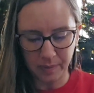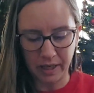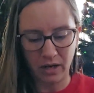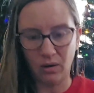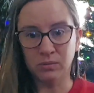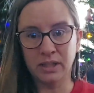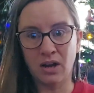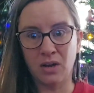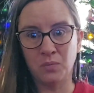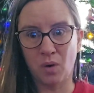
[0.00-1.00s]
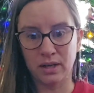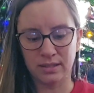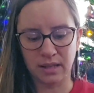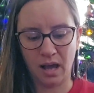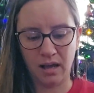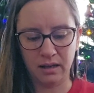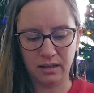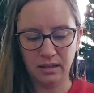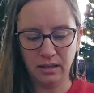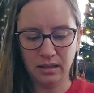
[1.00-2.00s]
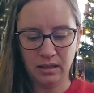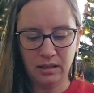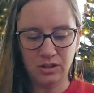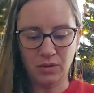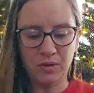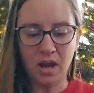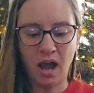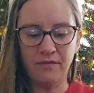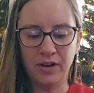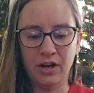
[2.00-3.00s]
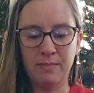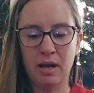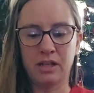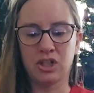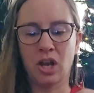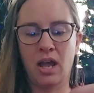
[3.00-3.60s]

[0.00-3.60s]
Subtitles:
but only on one sock. So not very much.